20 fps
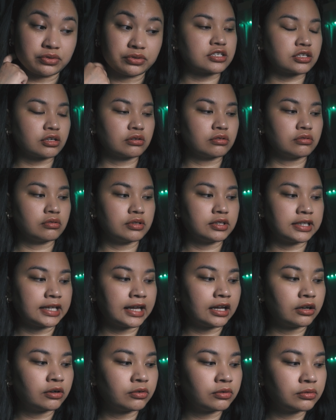So
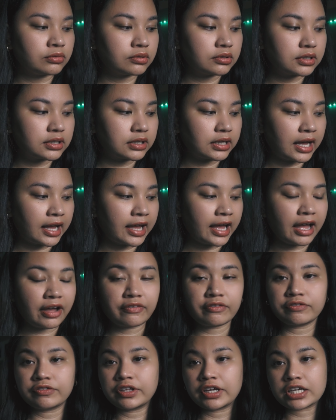now I
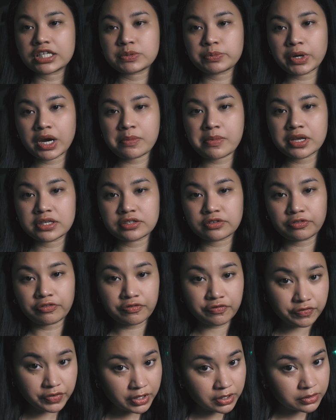have the experimental
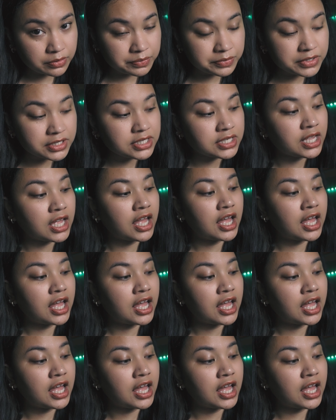films.